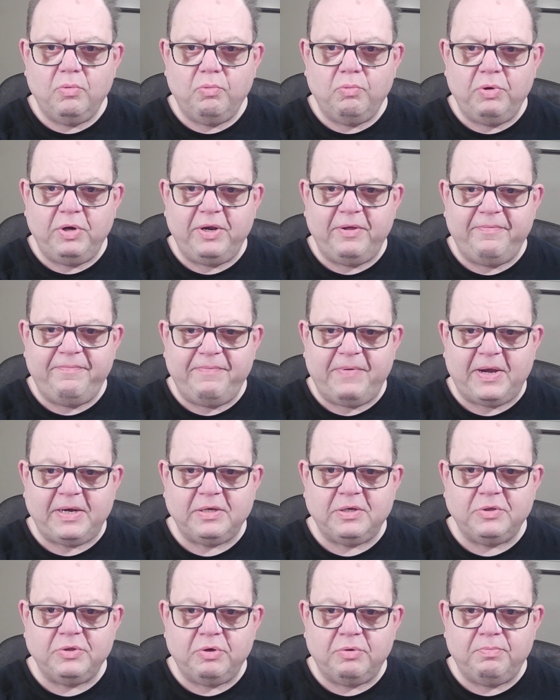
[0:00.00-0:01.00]
would
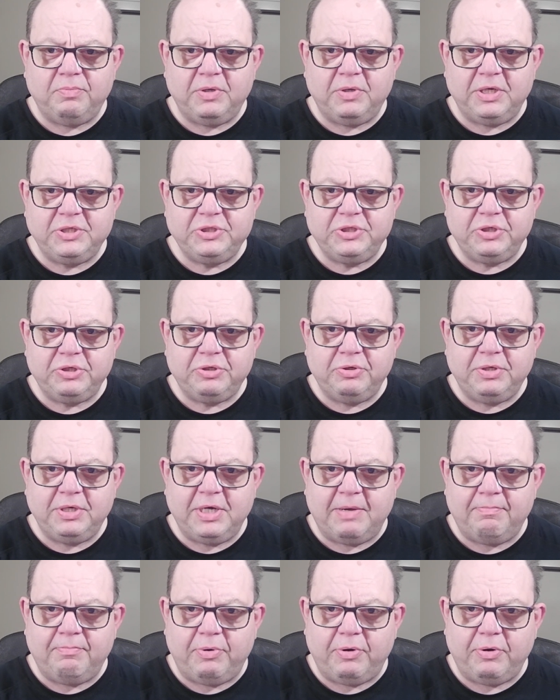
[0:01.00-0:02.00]
affect their blood sugar
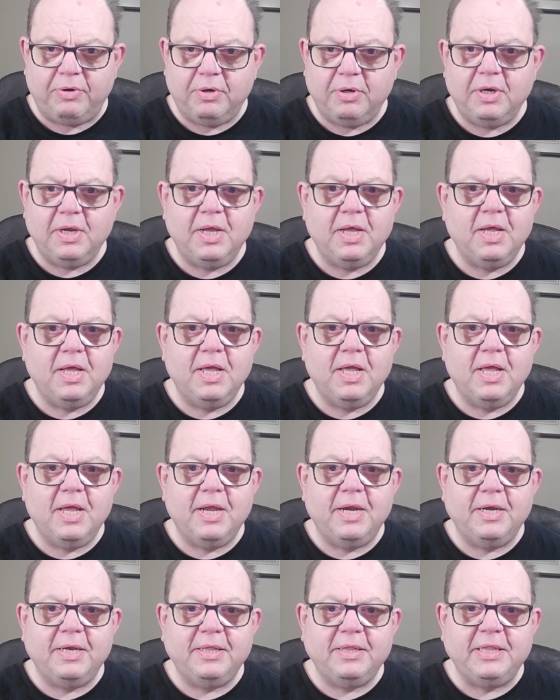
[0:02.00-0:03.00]
number.
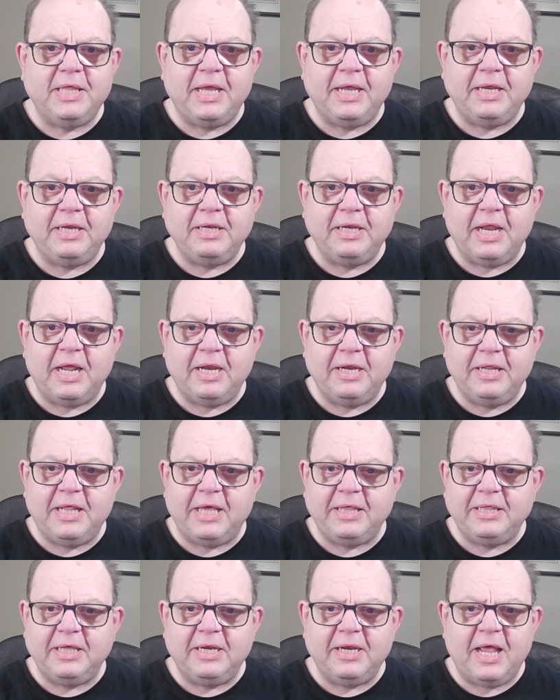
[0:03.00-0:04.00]
They
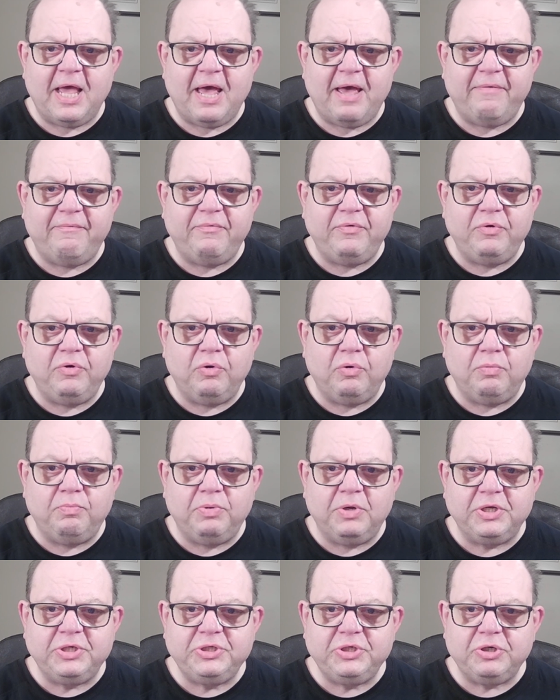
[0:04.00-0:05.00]
didn't have no
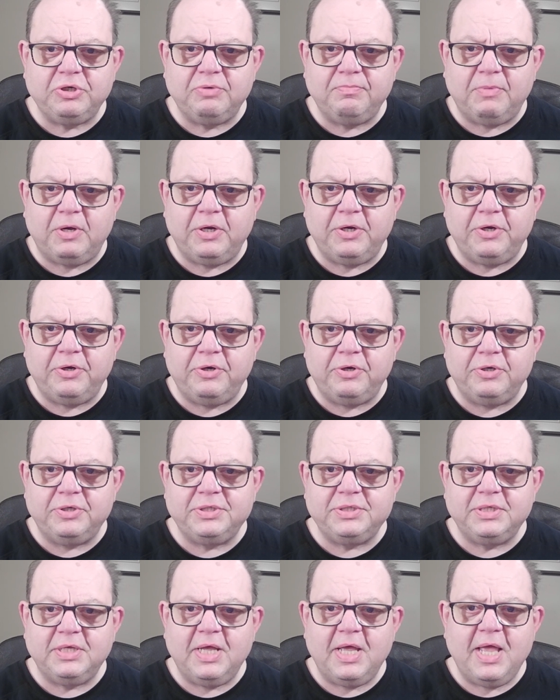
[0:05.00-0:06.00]
blood sugar
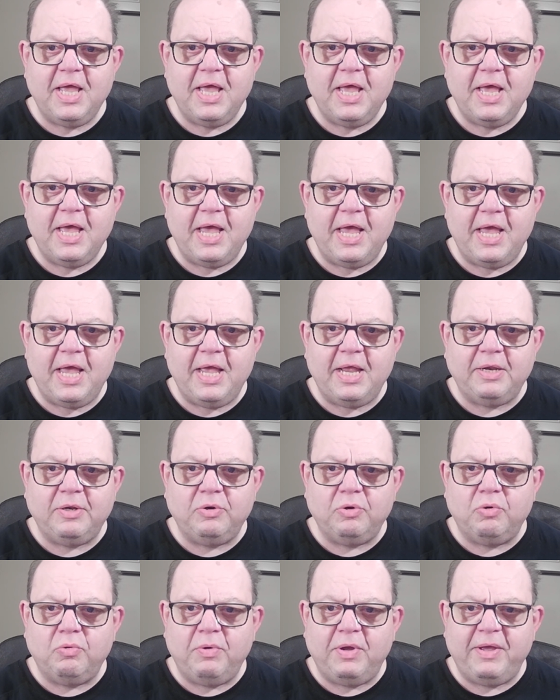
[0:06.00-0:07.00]
monitors and
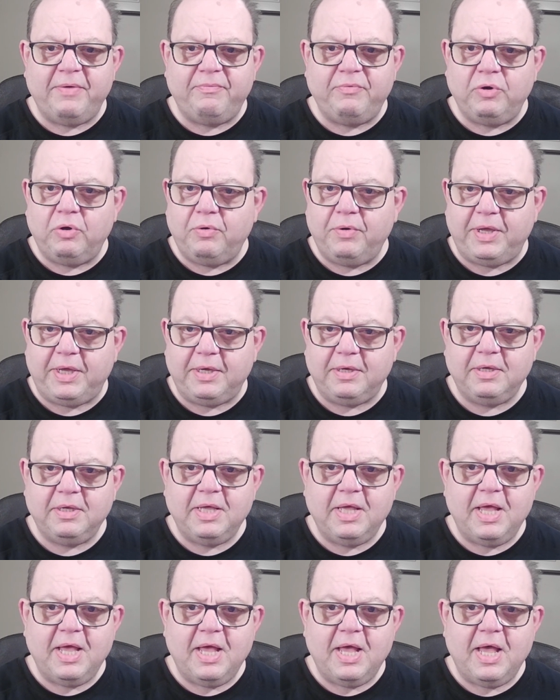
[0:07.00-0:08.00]
no way of knowing.
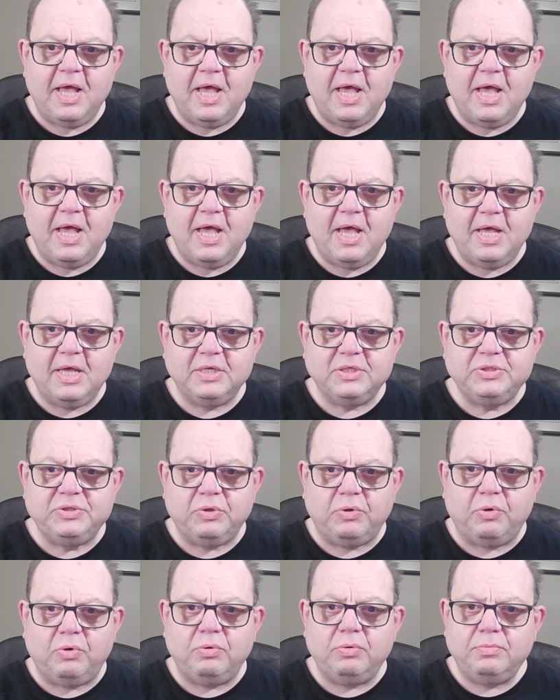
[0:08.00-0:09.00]

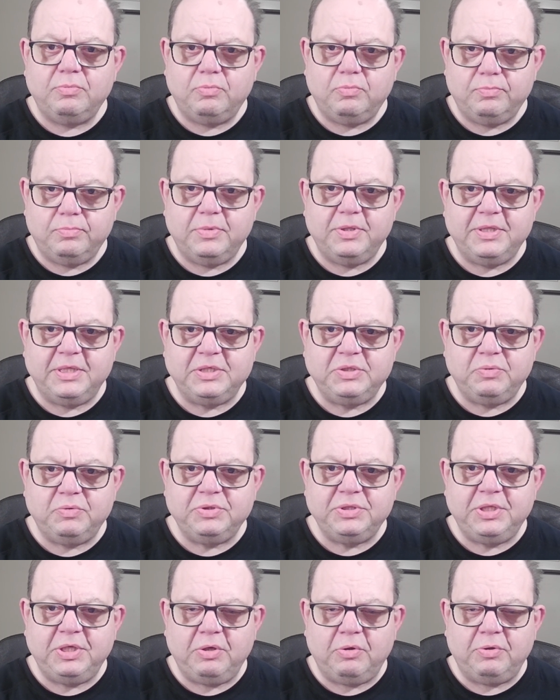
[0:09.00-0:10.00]
So this
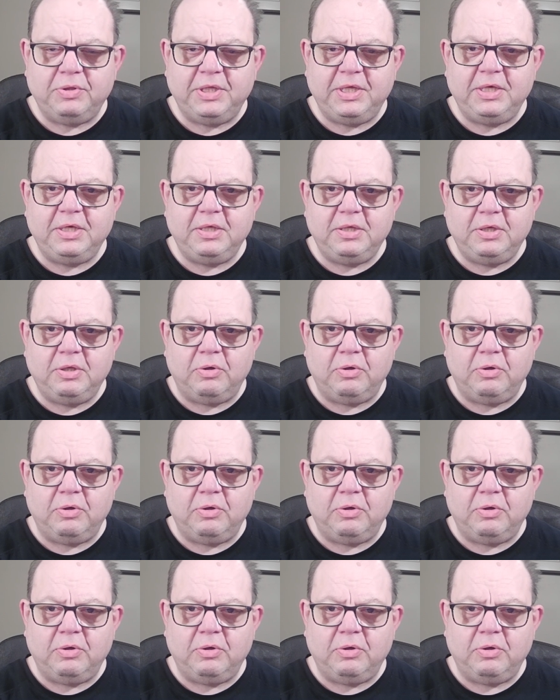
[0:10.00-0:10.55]
was the only,